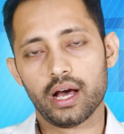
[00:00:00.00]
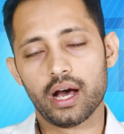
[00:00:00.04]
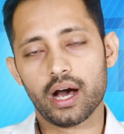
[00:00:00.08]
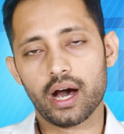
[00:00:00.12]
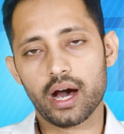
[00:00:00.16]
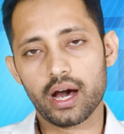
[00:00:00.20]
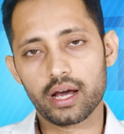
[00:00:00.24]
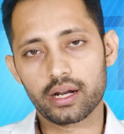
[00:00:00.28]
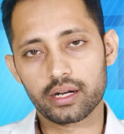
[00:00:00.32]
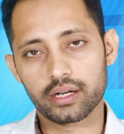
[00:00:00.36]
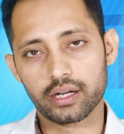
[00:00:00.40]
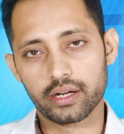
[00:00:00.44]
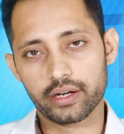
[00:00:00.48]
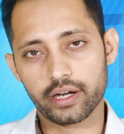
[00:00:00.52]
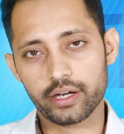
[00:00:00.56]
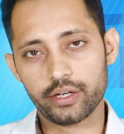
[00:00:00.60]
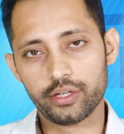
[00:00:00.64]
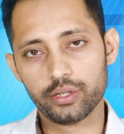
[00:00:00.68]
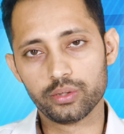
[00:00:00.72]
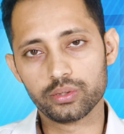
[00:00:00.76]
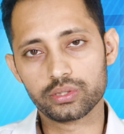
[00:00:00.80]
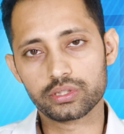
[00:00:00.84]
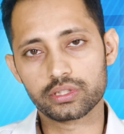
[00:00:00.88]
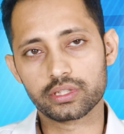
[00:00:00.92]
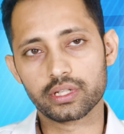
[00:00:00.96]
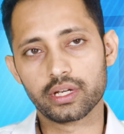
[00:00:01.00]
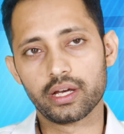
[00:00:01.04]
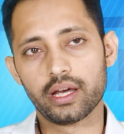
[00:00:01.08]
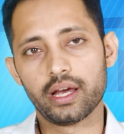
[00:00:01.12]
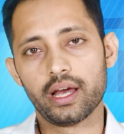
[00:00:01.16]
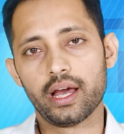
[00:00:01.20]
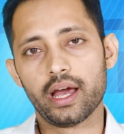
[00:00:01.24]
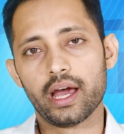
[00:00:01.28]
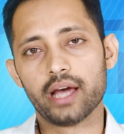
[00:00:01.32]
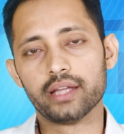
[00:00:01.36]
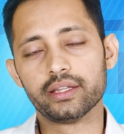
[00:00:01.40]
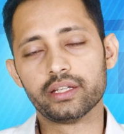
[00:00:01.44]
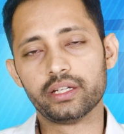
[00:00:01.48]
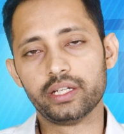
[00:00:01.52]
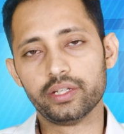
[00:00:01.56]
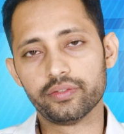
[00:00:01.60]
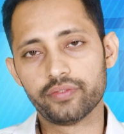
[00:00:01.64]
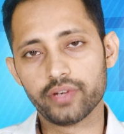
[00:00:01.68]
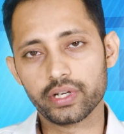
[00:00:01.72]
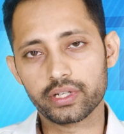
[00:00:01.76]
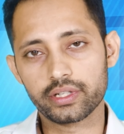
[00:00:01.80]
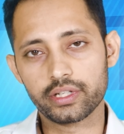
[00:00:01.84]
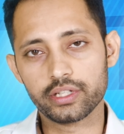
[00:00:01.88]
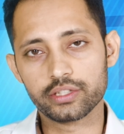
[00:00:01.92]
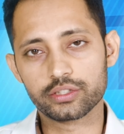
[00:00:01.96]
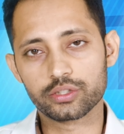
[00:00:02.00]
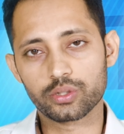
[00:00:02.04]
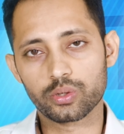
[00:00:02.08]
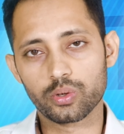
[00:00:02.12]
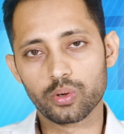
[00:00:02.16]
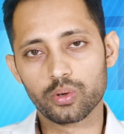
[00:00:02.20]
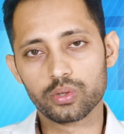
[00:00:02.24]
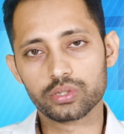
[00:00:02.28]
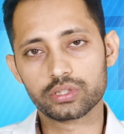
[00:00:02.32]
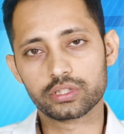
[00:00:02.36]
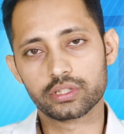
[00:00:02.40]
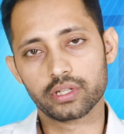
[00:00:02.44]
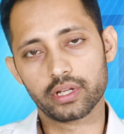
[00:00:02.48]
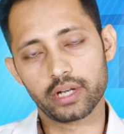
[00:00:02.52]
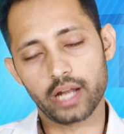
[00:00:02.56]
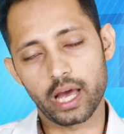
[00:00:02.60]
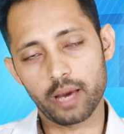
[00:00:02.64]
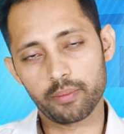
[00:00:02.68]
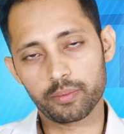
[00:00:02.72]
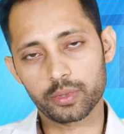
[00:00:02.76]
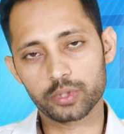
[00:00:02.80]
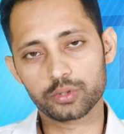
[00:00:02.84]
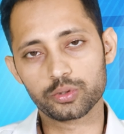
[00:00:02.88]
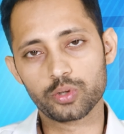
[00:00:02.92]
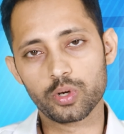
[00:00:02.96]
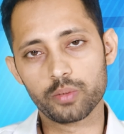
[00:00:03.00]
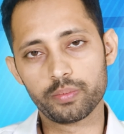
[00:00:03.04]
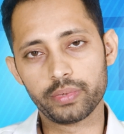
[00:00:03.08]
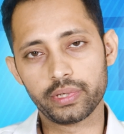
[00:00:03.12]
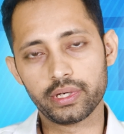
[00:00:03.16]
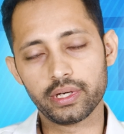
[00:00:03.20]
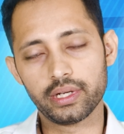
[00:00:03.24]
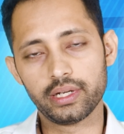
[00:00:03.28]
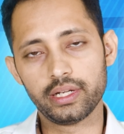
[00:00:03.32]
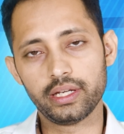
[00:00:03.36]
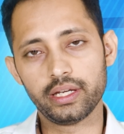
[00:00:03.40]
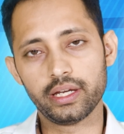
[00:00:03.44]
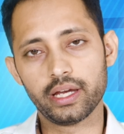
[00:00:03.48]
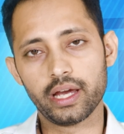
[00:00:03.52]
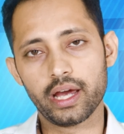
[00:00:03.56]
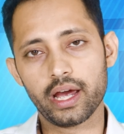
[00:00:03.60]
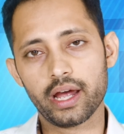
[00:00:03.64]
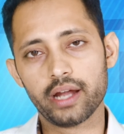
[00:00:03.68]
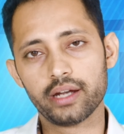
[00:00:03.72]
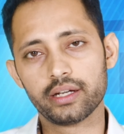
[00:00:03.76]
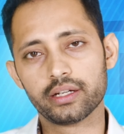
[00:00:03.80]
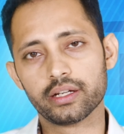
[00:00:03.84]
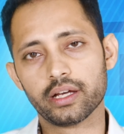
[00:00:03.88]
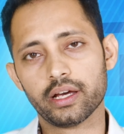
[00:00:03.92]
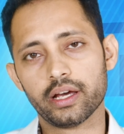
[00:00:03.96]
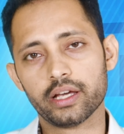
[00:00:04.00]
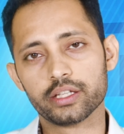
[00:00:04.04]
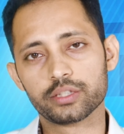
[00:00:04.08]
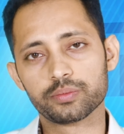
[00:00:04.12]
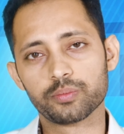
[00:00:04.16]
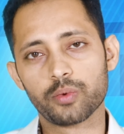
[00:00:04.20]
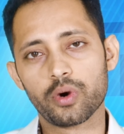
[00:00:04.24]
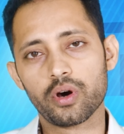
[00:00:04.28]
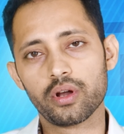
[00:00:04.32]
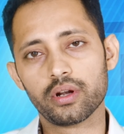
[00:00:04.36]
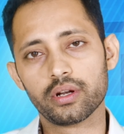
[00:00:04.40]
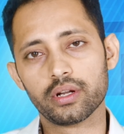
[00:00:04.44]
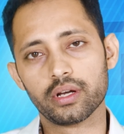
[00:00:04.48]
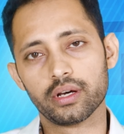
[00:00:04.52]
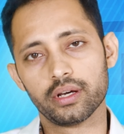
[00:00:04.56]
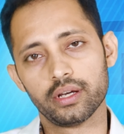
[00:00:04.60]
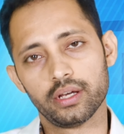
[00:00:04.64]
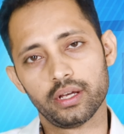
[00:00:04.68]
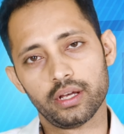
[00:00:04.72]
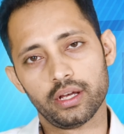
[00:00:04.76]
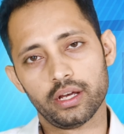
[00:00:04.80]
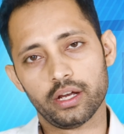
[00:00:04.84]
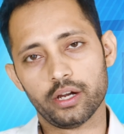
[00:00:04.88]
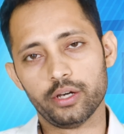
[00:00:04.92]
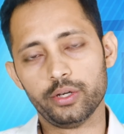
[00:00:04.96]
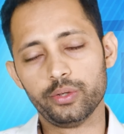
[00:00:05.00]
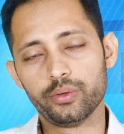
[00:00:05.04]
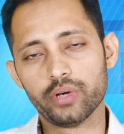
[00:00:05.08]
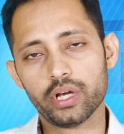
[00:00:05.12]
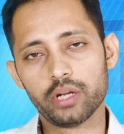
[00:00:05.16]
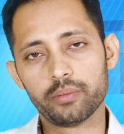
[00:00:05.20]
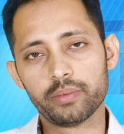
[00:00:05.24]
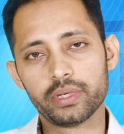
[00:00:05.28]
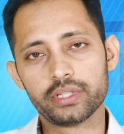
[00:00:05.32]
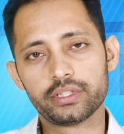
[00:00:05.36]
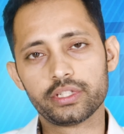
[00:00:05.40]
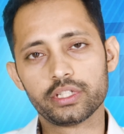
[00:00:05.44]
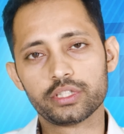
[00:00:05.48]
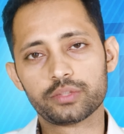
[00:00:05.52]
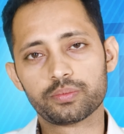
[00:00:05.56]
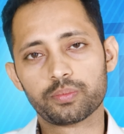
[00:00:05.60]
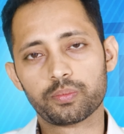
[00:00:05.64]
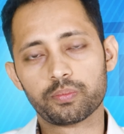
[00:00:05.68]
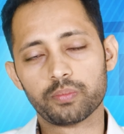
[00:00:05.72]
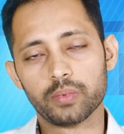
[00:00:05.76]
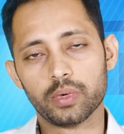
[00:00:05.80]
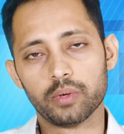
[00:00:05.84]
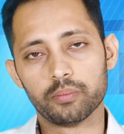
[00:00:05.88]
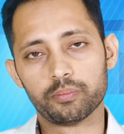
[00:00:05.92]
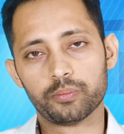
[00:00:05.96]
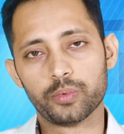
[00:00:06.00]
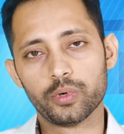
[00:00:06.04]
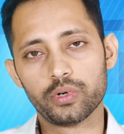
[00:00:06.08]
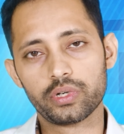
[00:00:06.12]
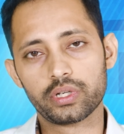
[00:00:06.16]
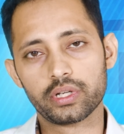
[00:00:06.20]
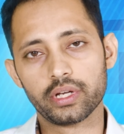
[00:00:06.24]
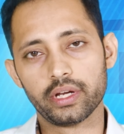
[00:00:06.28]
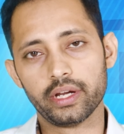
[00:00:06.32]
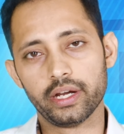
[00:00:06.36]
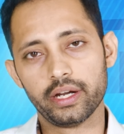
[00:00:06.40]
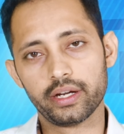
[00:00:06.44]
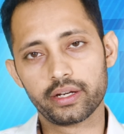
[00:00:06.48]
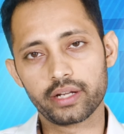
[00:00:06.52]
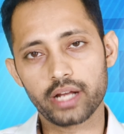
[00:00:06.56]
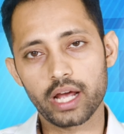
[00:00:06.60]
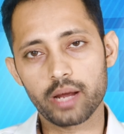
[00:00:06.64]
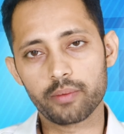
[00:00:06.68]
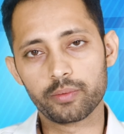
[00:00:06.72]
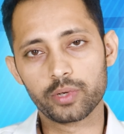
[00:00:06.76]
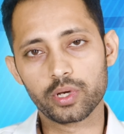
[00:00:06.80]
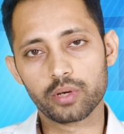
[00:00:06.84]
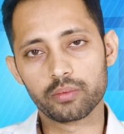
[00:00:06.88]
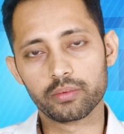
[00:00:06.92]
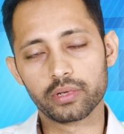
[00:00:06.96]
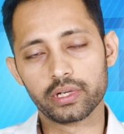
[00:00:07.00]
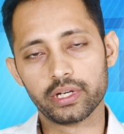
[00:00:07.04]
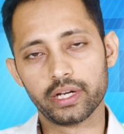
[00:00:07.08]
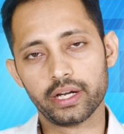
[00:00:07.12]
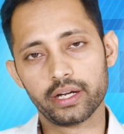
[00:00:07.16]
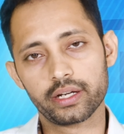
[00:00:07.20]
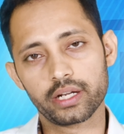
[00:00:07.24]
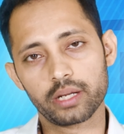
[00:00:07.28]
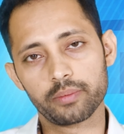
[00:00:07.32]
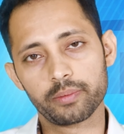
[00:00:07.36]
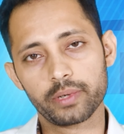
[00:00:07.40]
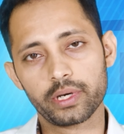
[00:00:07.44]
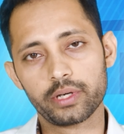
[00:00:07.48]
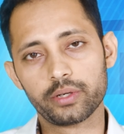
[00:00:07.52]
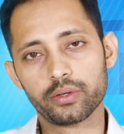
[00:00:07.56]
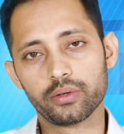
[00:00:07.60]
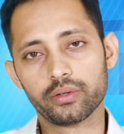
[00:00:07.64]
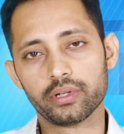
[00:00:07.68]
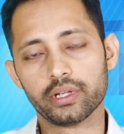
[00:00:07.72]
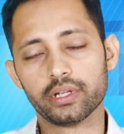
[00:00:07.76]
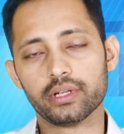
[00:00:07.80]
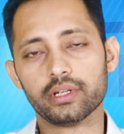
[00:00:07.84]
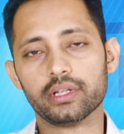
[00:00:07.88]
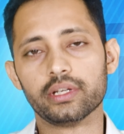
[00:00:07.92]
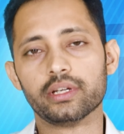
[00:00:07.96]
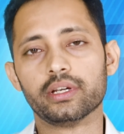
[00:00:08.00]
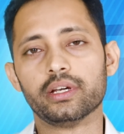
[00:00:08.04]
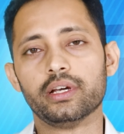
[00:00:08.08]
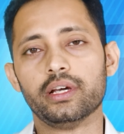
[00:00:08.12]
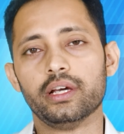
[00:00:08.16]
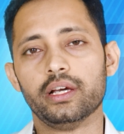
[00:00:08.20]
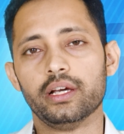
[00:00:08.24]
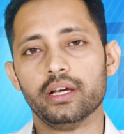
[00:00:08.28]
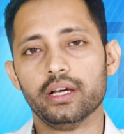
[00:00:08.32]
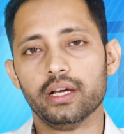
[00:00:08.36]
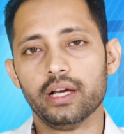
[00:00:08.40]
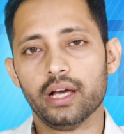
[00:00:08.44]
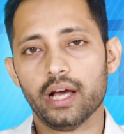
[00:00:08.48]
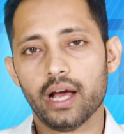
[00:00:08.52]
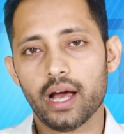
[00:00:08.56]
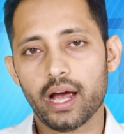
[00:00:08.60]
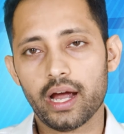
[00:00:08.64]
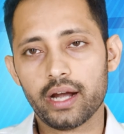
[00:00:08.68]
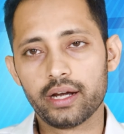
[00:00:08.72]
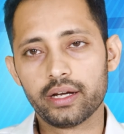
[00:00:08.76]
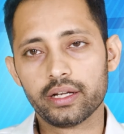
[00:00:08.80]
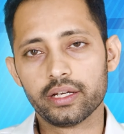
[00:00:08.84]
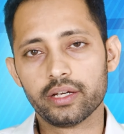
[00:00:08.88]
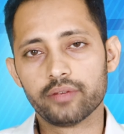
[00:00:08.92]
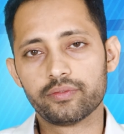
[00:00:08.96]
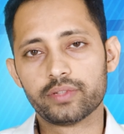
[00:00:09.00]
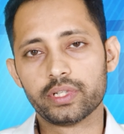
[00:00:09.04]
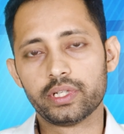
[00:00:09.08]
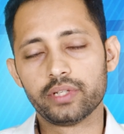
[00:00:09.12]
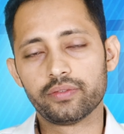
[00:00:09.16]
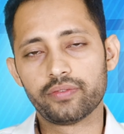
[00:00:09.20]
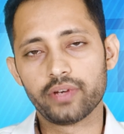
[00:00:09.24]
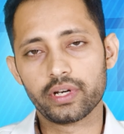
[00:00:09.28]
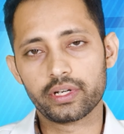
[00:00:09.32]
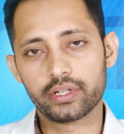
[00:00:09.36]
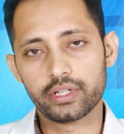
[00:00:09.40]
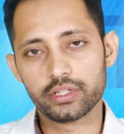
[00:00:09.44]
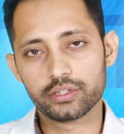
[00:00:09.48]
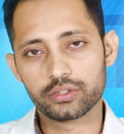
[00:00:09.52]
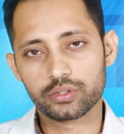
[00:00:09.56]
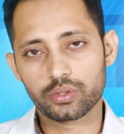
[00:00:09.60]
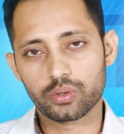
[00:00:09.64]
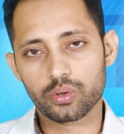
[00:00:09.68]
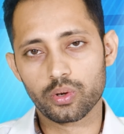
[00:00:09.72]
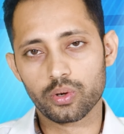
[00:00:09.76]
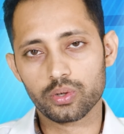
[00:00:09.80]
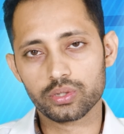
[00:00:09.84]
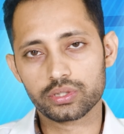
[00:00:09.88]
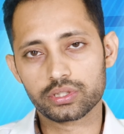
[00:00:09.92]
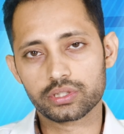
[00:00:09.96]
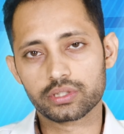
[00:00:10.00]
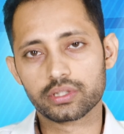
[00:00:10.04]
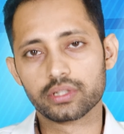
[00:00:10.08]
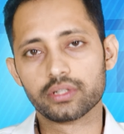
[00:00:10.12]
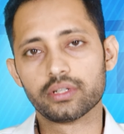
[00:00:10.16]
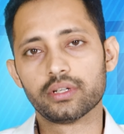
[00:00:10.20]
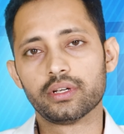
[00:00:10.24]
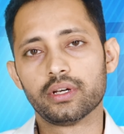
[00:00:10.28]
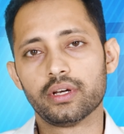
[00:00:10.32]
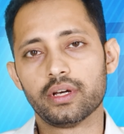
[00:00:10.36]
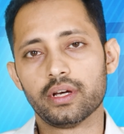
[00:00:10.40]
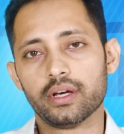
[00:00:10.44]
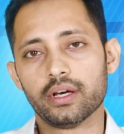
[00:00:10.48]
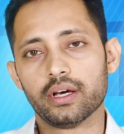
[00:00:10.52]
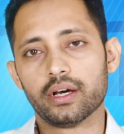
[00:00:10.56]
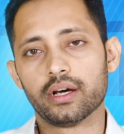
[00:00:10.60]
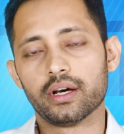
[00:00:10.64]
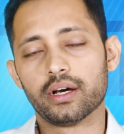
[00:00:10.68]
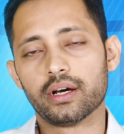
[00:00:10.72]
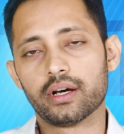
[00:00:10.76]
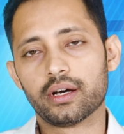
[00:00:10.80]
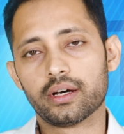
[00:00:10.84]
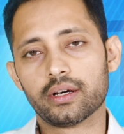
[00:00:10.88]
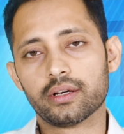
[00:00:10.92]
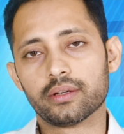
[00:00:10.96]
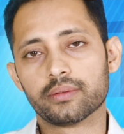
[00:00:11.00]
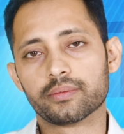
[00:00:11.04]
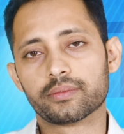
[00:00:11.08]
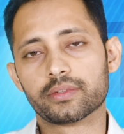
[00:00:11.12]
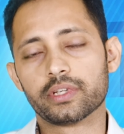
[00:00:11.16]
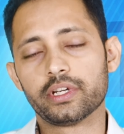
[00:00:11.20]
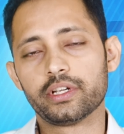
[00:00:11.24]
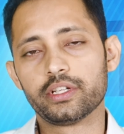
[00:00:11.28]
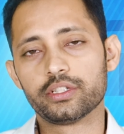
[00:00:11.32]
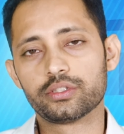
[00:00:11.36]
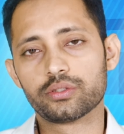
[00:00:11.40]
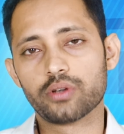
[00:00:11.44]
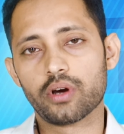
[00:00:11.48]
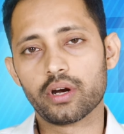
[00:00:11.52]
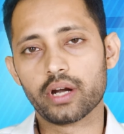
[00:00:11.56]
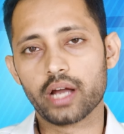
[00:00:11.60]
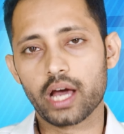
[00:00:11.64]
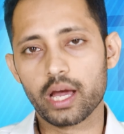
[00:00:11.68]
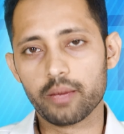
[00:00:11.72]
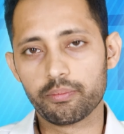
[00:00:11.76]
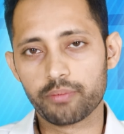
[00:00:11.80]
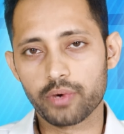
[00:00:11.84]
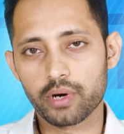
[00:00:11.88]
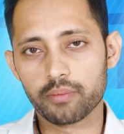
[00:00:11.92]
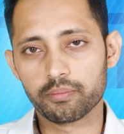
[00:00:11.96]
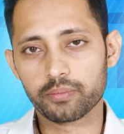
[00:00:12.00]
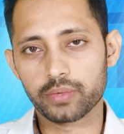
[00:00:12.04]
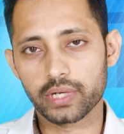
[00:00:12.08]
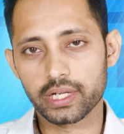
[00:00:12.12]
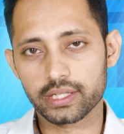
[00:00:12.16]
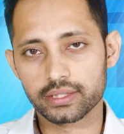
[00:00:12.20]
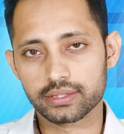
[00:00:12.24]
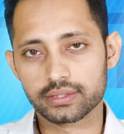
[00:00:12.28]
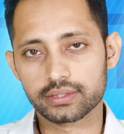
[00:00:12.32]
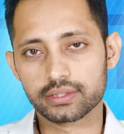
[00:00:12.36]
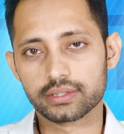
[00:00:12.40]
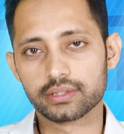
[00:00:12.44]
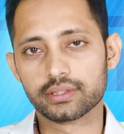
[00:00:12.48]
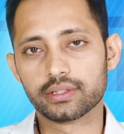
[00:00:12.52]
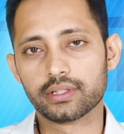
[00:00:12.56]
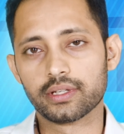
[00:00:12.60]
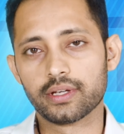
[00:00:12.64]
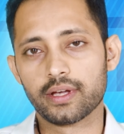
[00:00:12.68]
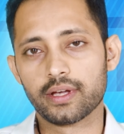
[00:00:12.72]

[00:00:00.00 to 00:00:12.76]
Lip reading: are reduced, and the defect is closed laparoscopically, and a small dual mesh is put intraperitoneally, and if the defect is closed, it is called IPOM plus.